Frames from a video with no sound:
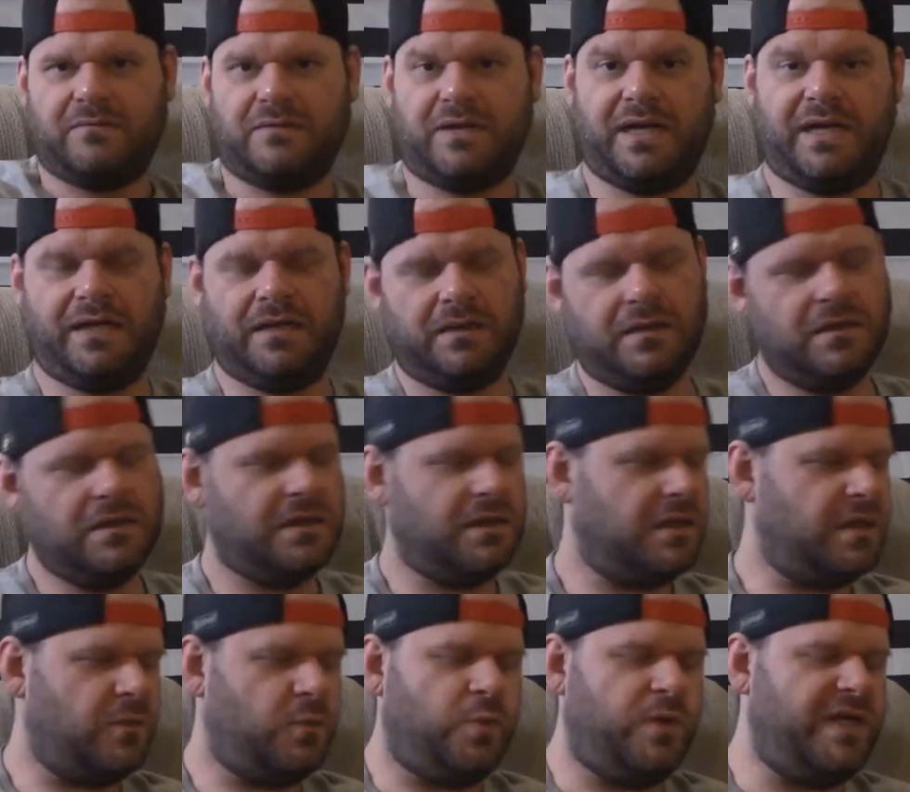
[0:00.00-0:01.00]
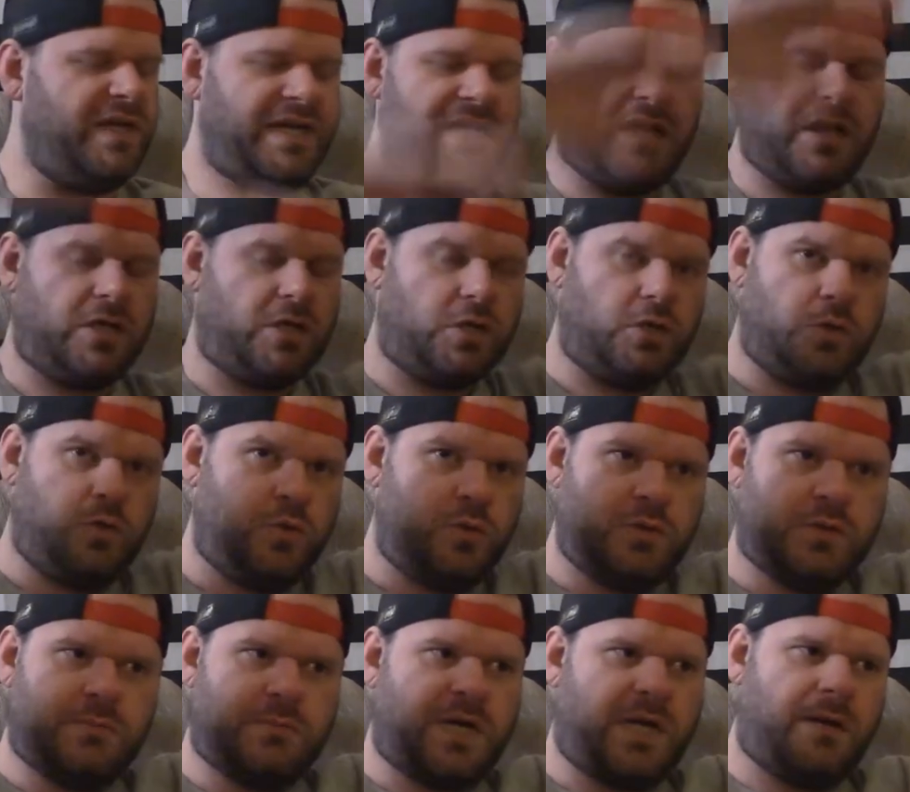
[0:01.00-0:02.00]
right? We need a
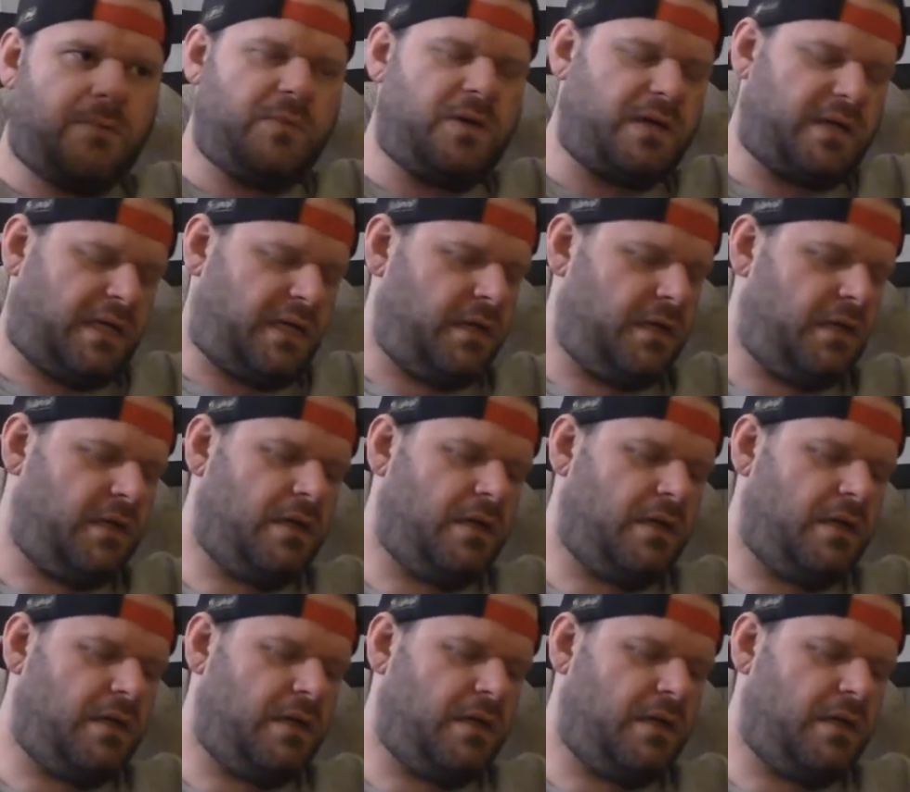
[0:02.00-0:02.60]
huge amount of money.